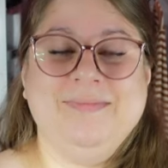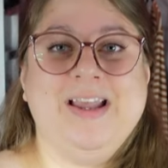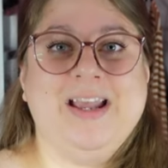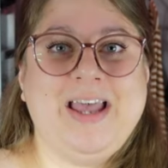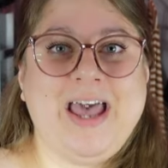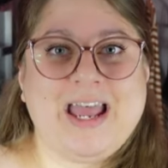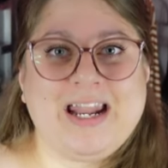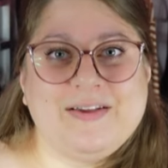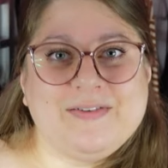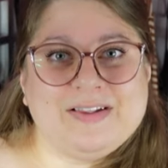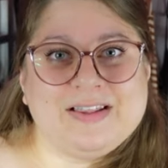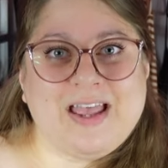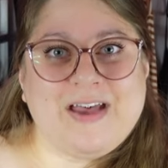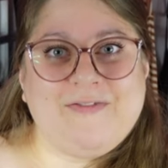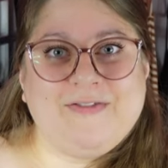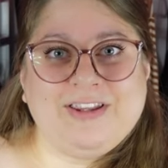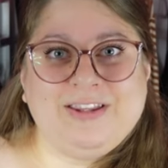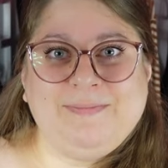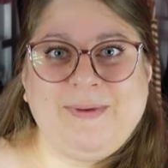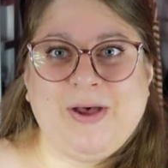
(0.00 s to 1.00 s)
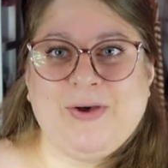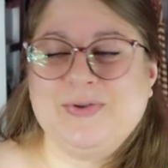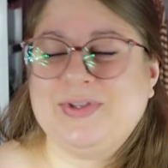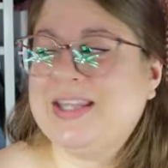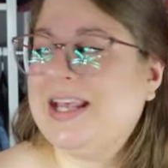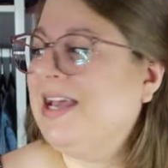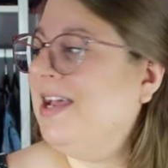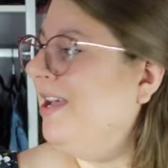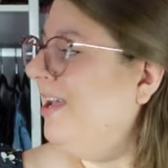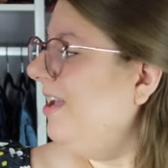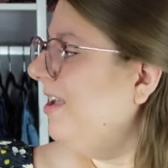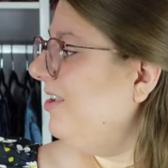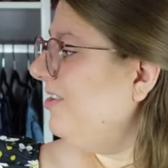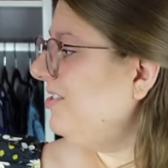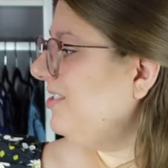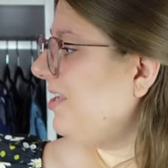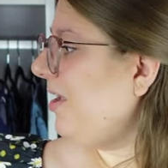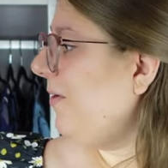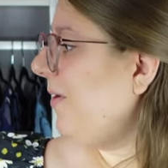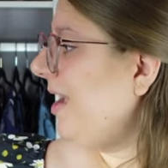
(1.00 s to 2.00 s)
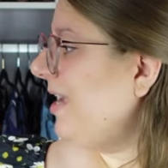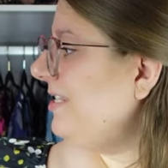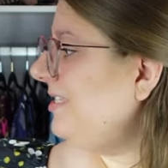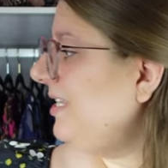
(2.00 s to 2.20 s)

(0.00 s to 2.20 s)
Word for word: kind of in love with both. So I